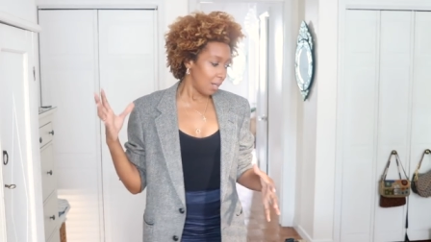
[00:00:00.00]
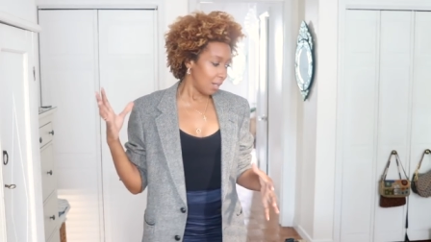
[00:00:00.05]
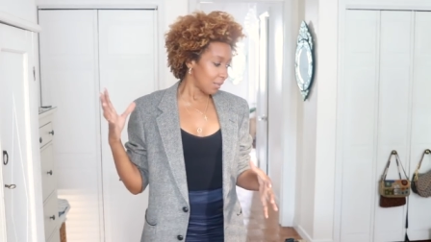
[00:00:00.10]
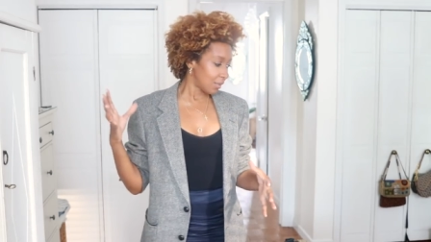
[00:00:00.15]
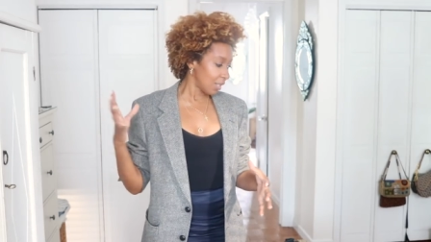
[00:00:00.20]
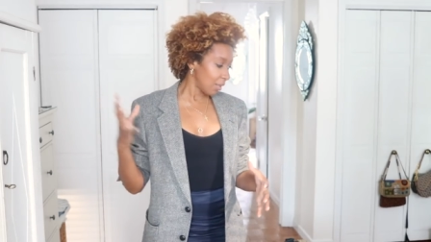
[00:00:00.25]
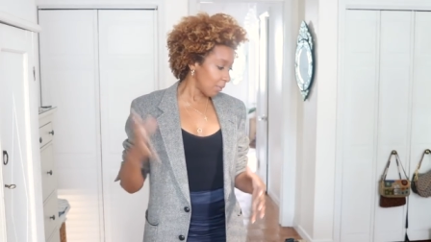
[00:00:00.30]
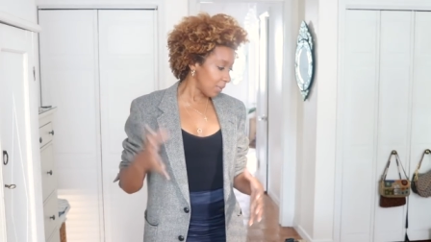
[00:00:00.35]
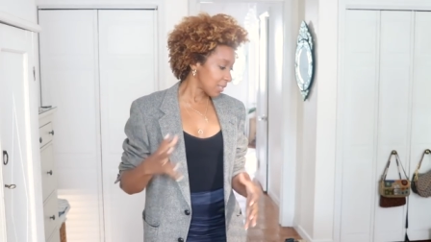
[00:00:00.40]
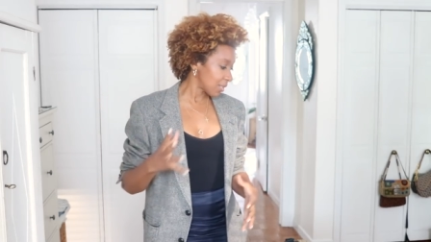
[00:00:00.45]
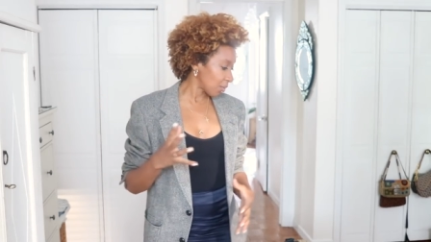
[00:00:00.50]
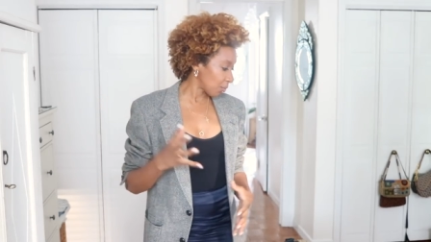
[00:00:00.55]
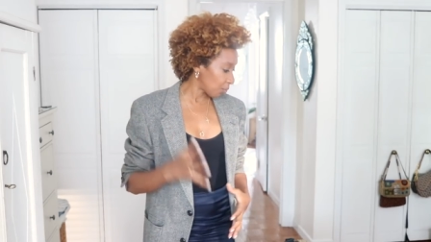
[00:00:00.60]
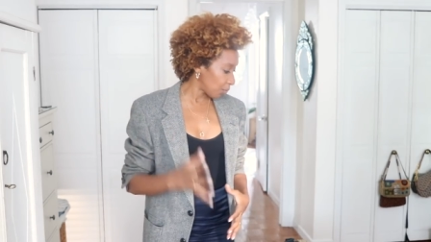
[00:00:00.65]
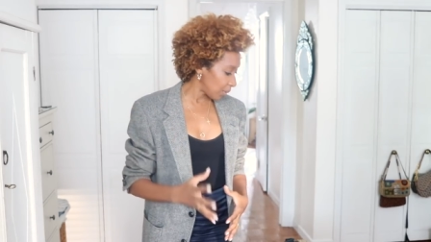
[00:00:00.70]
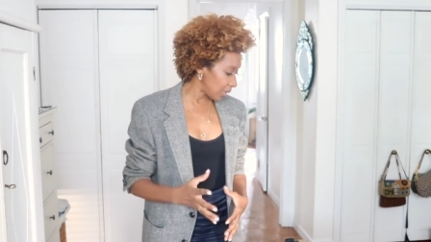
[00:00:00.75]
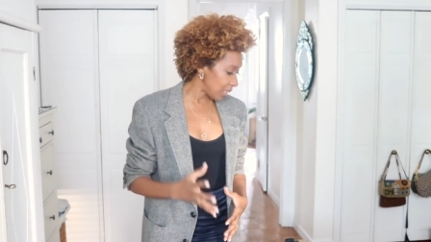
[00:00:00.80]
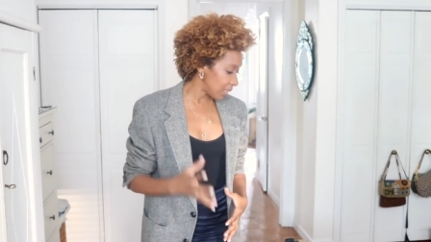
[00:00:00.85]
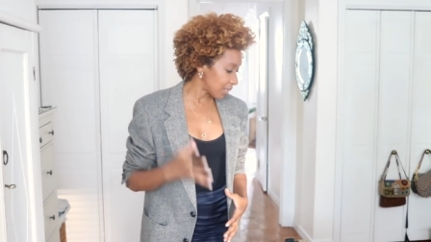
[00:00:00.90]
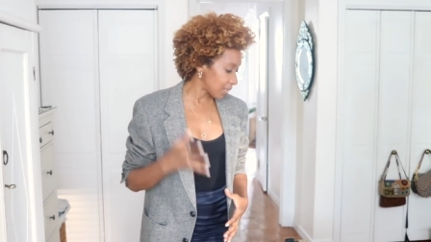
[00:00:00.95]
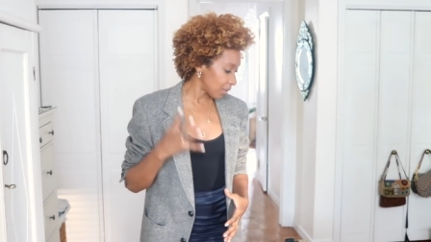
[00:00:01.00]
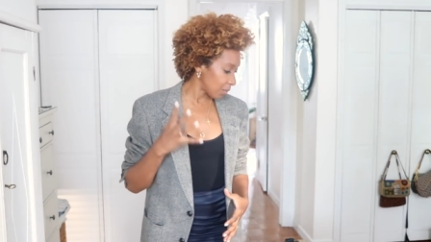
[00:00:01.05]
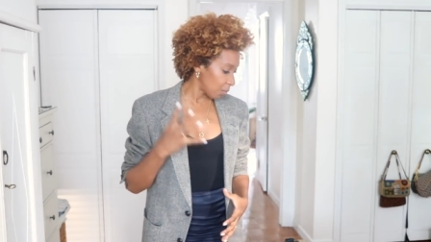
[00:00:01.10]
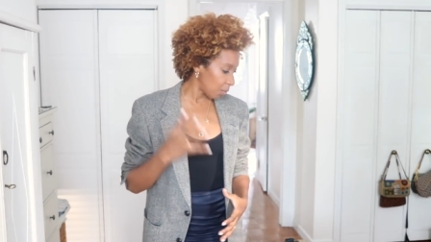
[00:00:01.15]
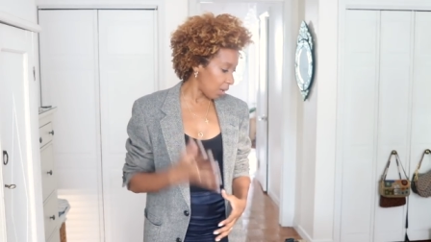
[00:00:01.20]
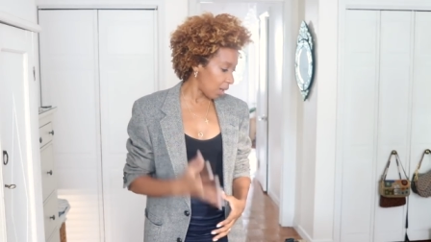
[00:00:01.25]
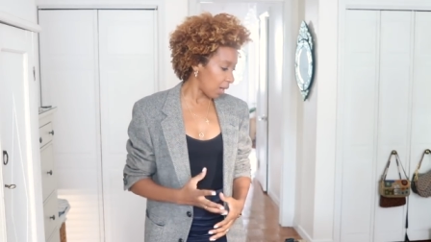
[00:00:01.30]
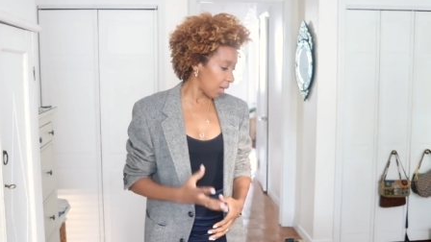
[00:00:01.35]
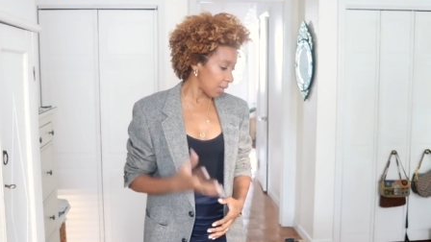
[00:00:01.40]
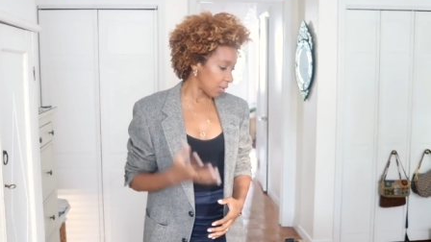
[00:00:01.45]
There is a reason
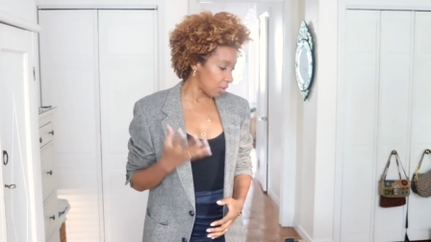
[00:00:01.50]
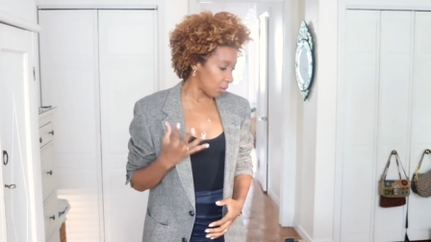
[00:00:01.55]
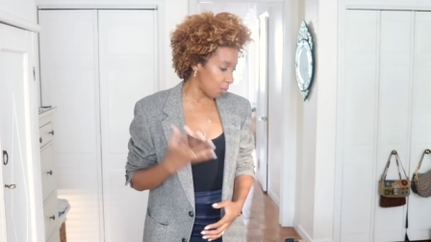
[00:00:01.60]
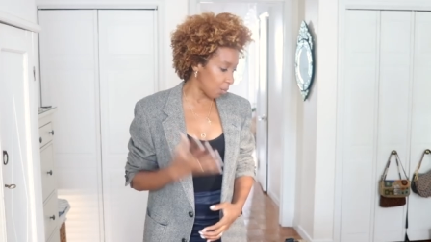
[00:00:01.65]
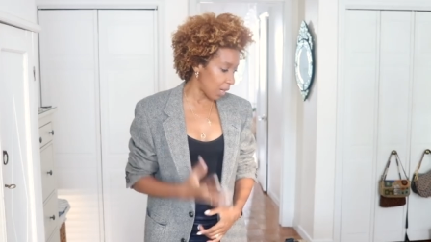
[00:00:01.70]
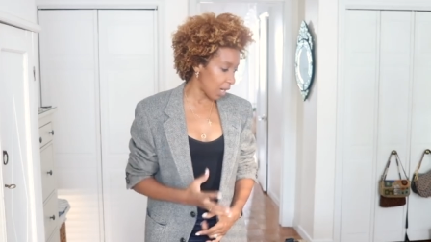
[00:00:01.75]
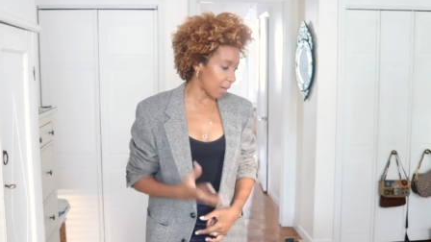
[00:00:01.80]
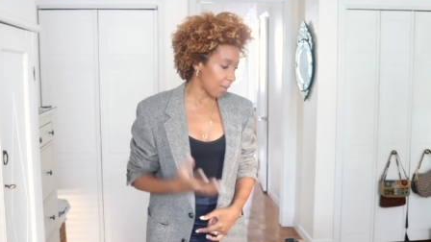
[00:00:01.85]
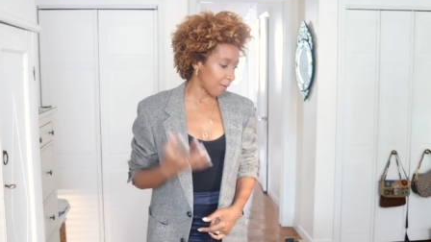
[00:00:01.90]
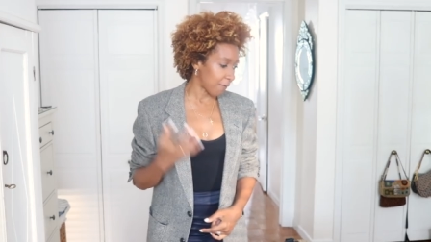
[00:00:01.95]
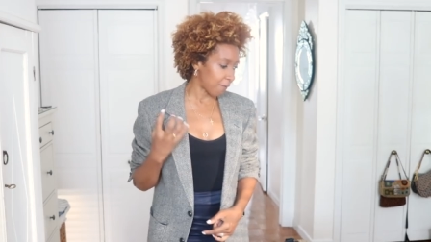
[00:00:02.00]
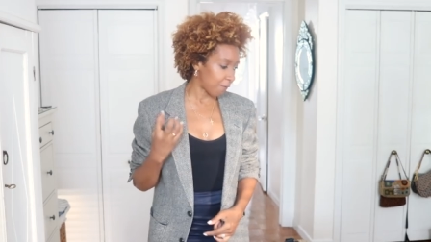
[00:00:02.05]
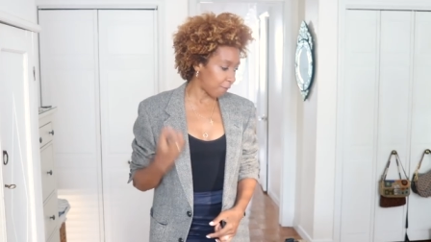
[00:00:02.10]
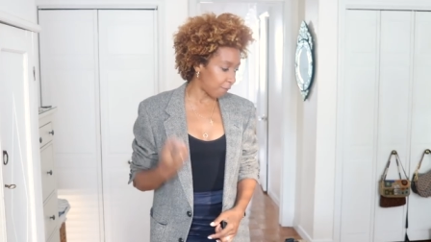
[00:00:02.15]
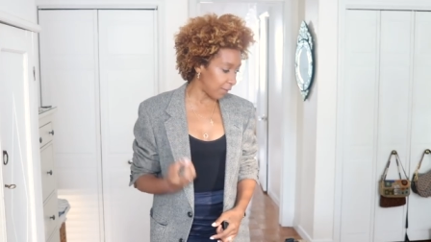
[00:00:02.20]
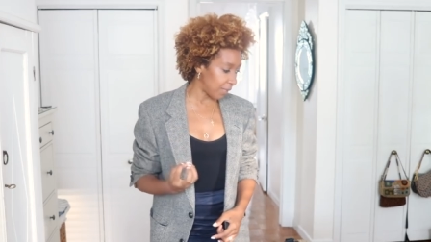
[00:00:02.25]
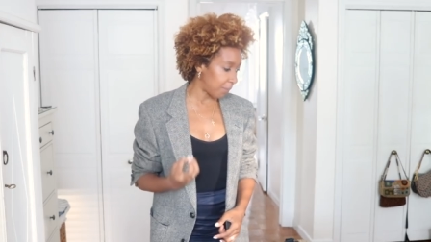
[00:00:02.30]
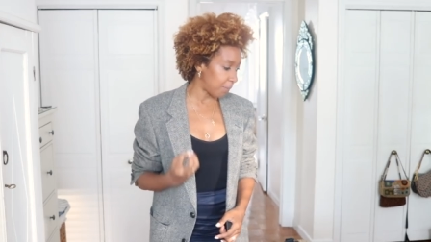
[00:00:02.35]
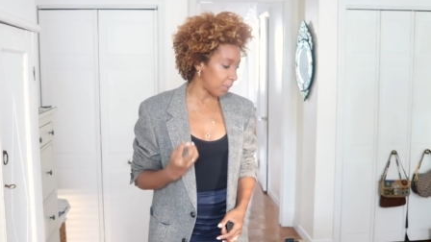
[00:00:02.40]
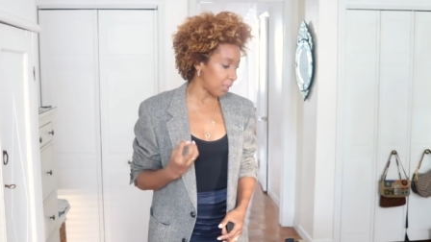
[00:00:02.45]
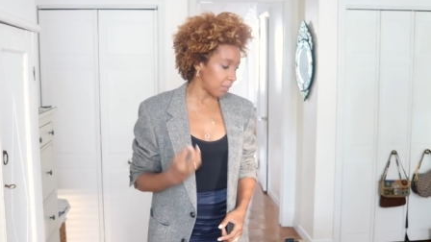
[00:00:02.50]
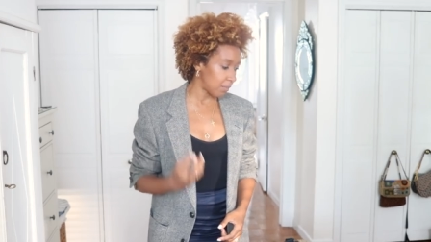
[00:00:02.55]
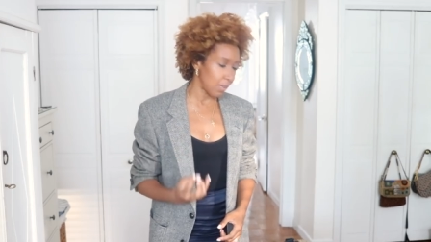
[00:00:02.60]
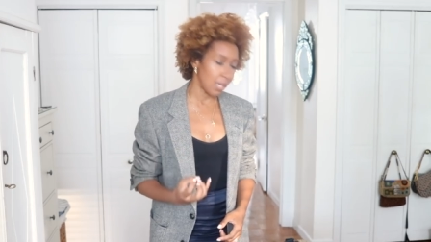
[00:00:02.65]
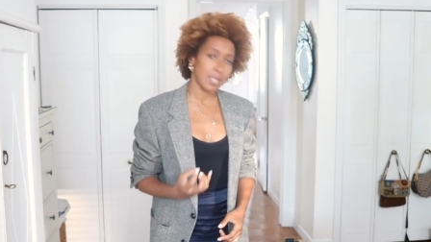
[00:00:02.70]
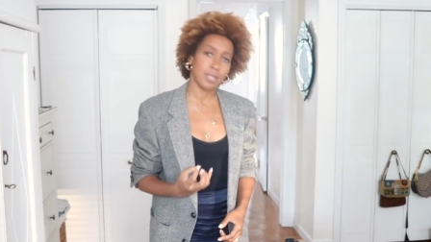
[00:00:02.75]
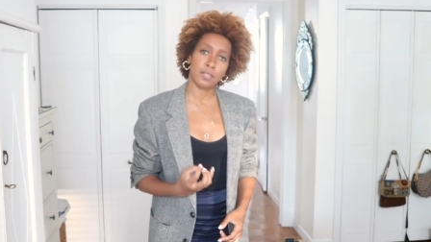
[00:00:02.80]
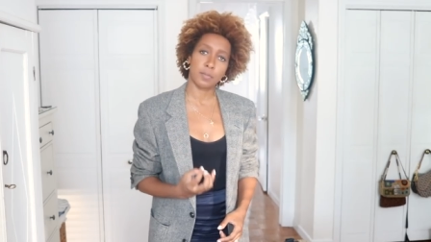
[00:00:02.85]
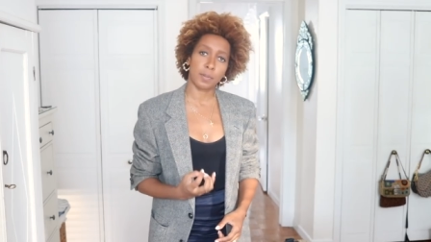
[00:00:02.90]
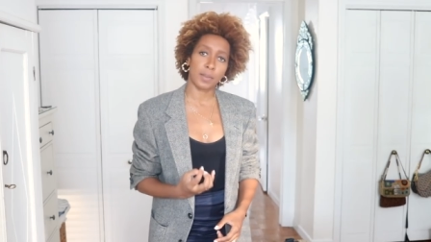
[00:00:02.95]
why you wear a flipping
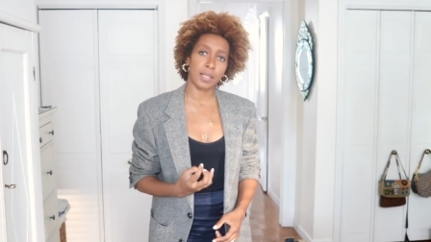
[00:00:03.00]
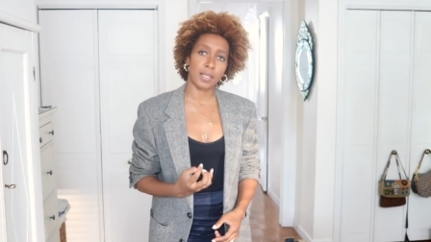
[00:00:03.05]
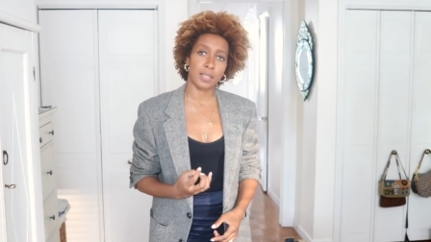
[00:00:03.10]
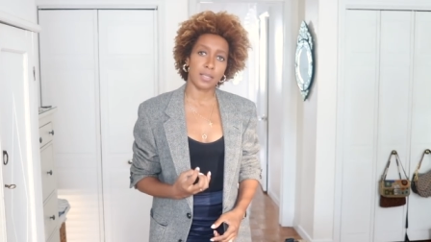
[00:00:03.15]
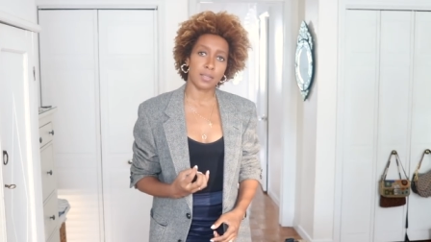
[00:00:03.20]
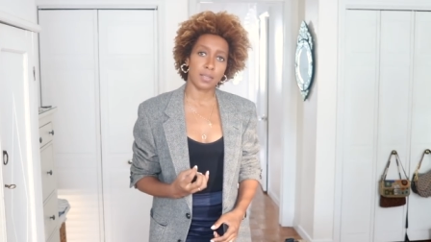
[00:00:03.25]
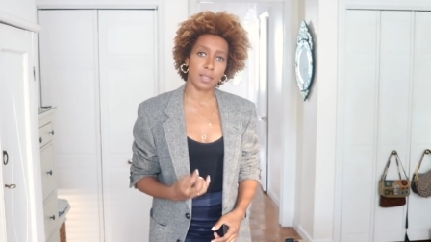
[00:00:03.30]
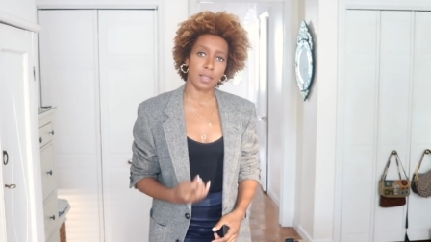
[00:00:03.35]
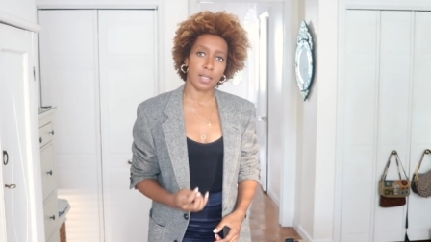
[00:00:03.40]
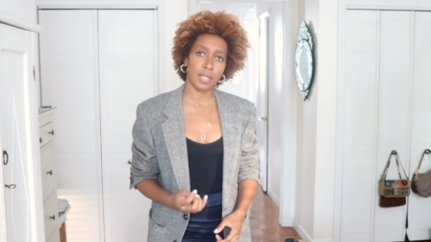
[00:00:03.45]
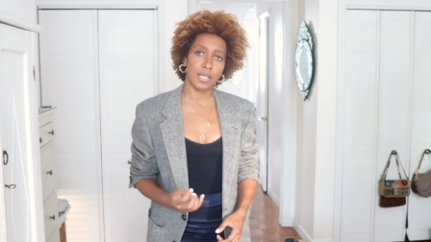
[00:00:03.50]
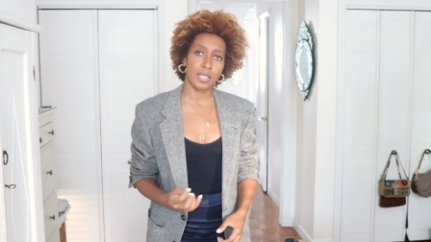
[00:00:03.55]
men's blazer.